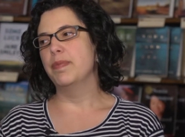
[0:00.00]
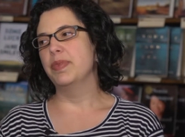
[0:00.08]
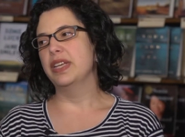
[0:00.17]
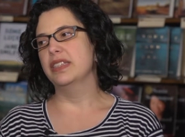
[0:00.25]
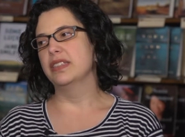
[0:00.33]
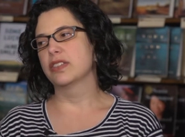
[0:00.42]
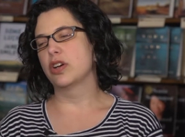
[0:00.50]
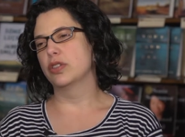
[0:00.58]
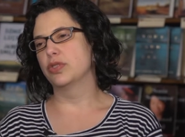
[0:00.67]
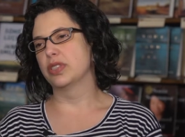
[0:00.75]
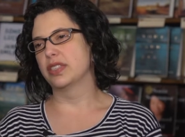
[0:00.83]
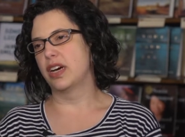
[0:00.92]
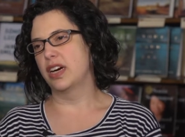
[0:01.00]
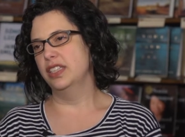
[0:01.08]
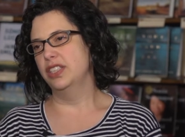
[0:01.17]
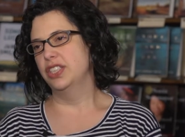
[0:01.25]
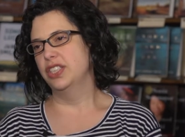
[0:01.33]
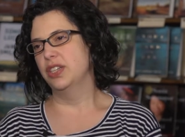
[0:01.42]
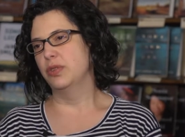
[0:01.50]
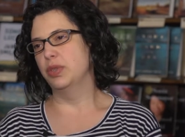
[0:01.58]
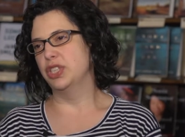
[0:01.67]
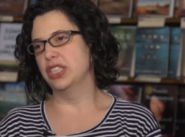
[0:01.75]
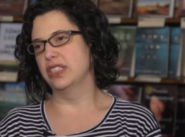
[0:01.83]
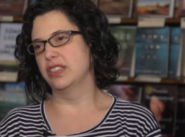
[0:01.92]
is called dressage,
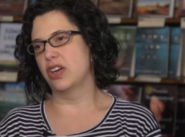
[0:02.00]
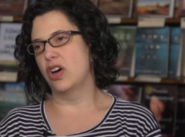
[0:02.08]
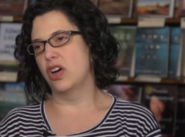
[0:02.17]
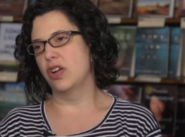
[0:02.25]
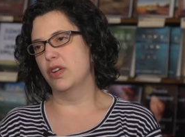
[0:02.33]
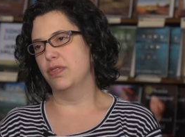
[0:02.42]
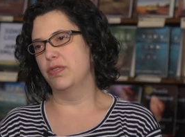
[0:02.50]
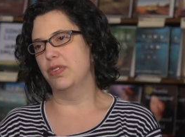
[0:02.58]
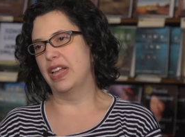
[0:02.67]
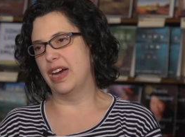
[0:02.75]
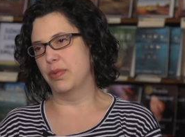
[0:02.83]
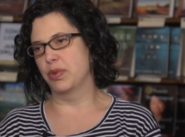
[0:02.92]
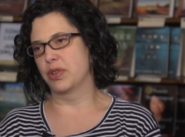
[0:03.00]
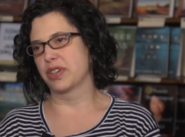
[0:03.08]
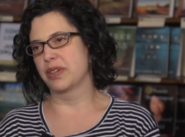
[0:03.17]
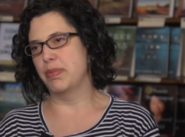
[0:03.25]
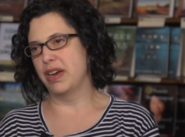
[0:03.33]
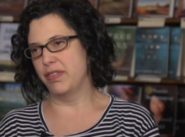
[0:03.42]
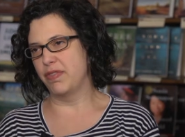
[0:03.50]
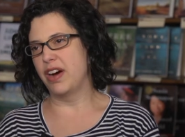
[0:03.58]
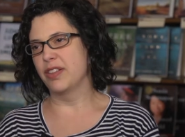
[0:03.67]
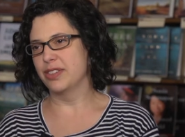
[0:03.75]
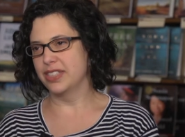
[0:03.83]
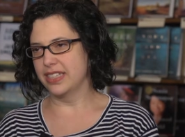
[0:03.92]
which is all flat work. My
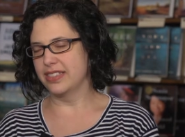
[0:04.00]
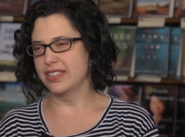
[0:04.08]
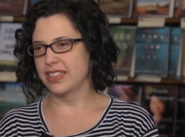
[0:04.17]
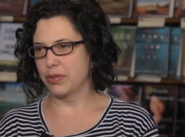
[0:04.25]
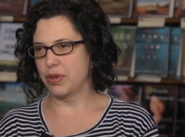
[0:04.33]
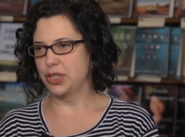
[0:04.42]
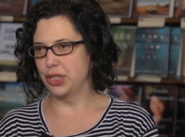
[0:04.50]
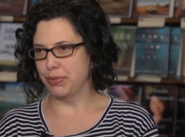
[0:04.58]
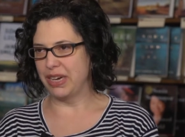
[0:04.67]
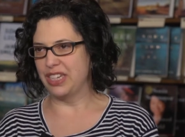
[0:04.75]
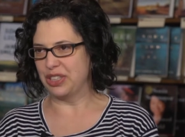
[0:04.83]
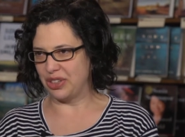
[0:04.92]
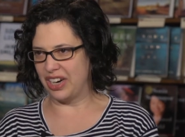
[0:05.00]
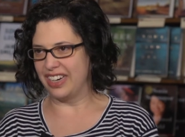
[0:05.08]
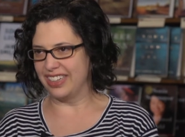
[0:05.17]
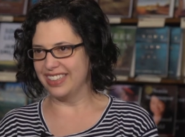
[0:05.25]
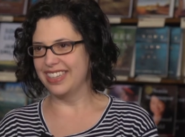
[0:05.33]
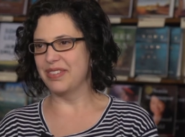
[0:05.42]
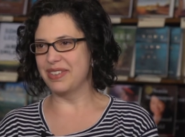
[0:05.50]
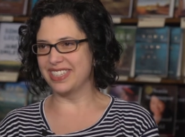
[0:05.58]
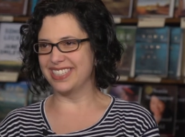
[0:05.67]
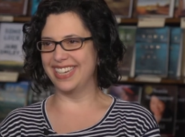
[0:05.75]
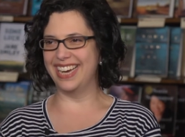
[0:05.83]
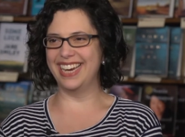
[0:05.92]
father says it's like watching paint dry. I mean,
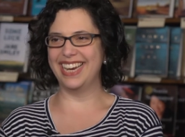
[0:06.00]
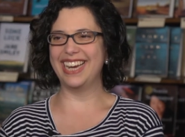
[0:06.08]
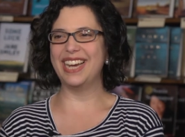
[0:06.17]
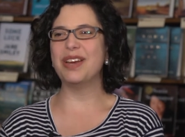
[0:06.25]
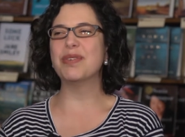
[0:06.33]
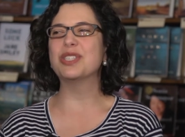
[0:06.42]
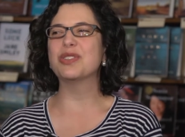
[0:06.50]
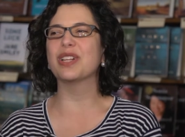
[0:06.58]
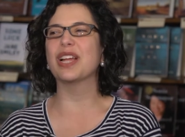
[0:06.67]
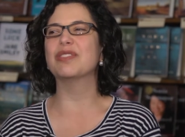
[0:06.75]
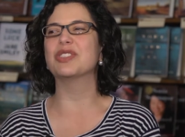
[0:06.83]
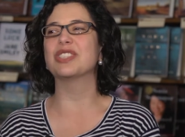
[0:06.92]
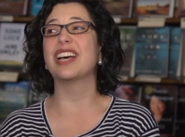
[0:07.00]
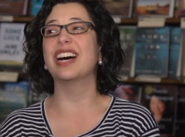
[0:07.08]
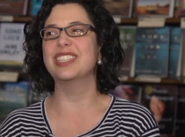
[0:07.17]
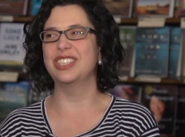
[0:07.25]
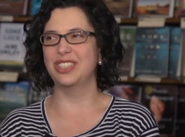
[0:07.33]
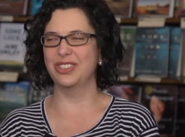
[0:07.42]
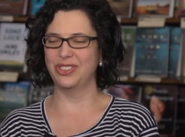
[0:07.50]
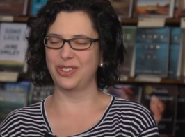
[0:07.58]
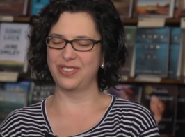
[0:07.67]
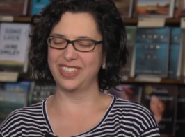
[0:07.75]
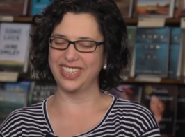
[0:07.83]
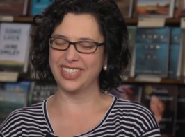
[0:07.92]
he went to a lot of dressage shows
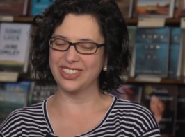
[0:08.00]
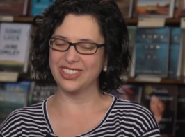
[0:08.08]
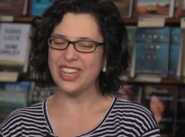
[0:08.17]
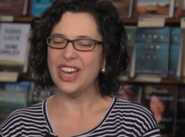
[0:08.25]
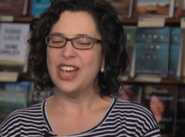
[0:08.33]
over the years,